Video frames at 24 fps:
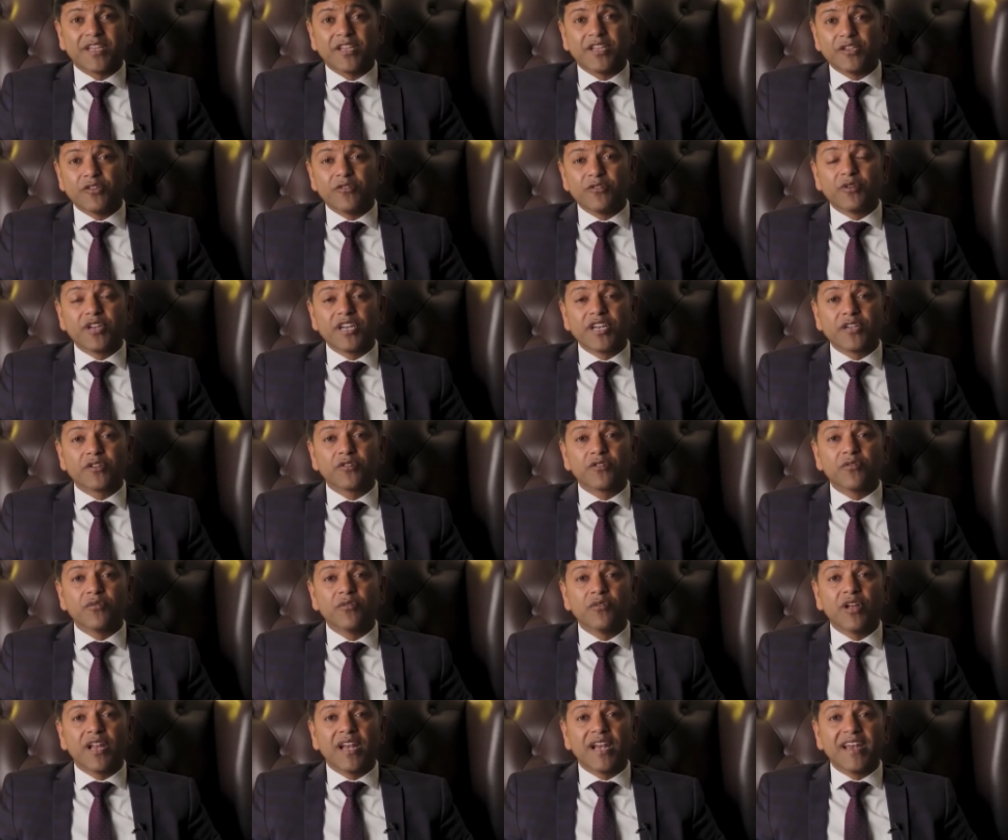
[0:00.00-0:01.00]
you need
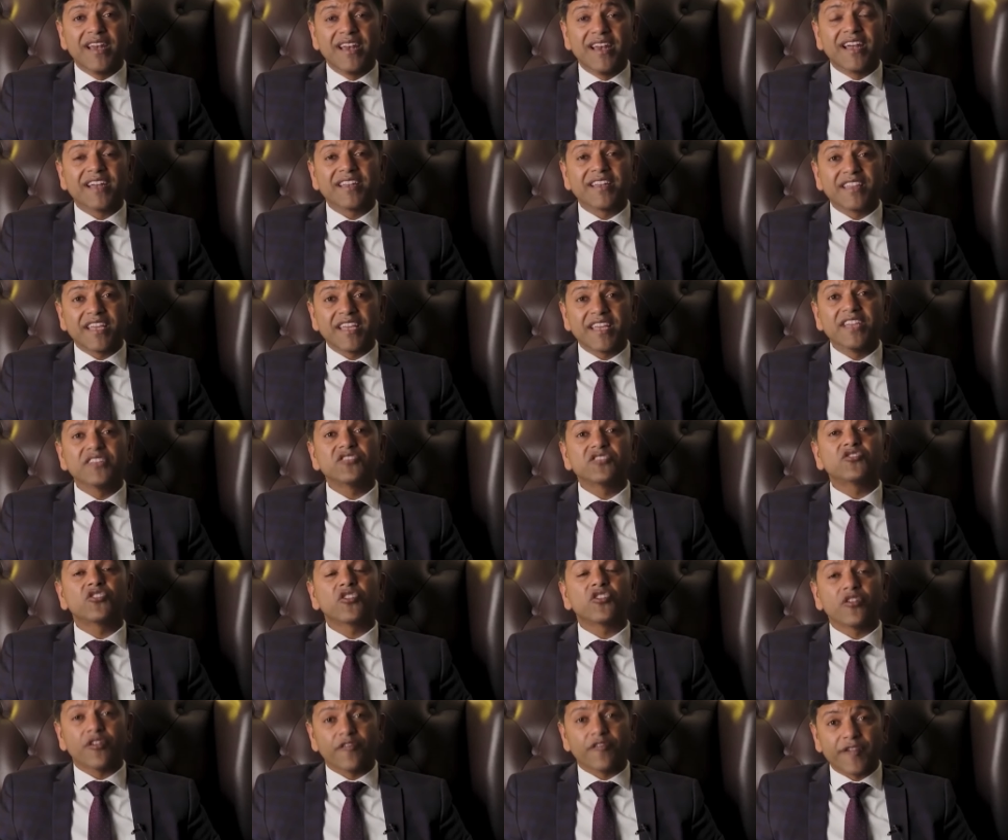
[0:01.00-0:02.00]
to learn the
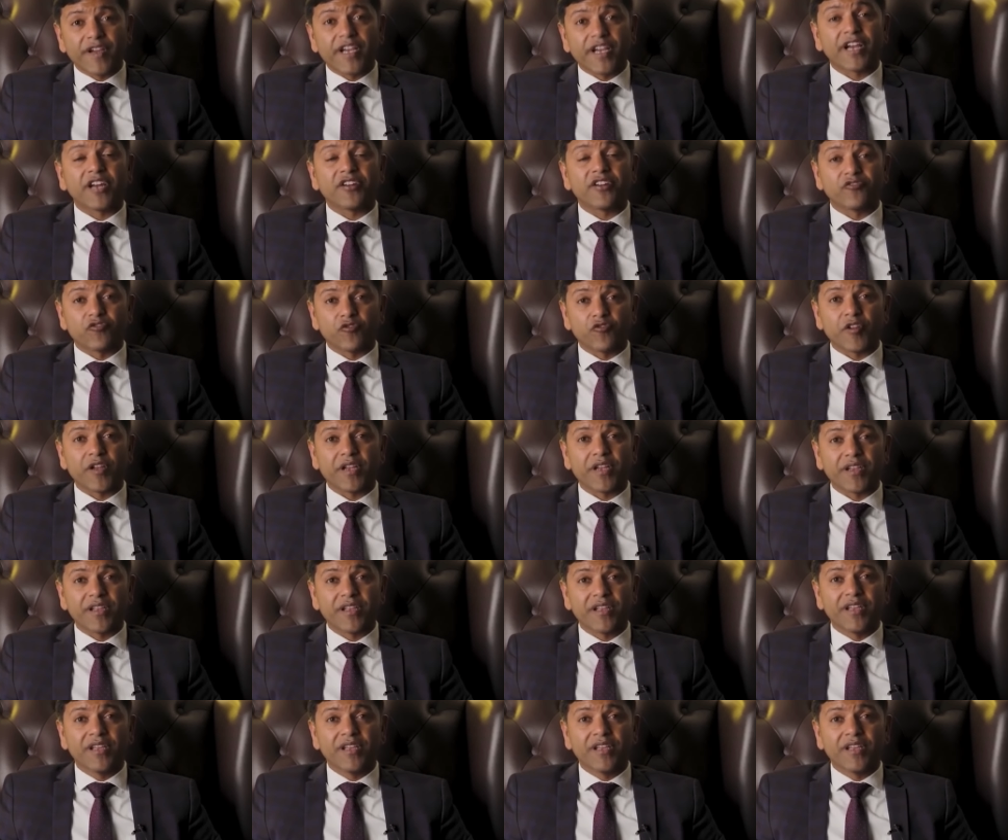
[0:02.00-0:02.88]
history of a country.